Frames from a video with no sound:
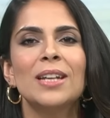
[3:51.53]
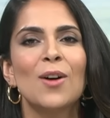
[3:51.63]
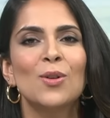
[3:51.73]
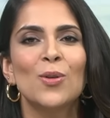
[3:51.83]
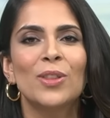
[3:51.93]

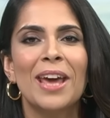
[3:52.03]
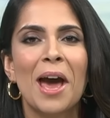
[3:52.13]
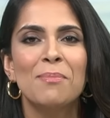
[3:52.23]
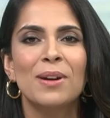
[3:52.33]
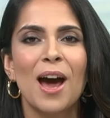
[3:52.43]
Download
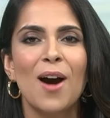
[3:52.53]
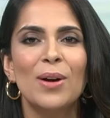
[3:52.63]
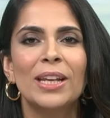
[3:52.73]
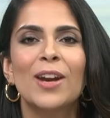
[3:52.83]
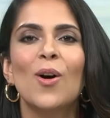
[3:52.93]
the app
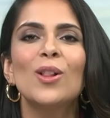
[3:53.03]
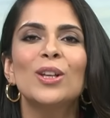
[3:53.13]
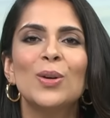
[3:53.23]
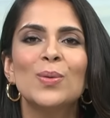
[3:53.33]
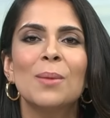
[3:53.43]
now and get
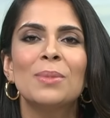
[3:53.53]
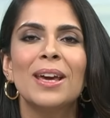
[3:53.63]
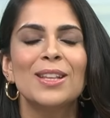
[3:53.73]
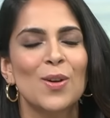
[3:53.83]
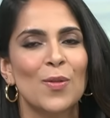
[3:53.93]
all the news
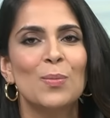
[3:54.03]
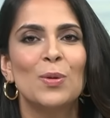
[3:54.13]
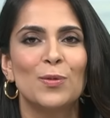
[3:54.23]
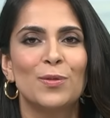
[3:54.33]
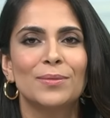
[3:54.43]
updates on the
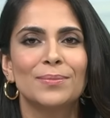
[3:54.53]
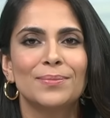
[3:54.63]
move.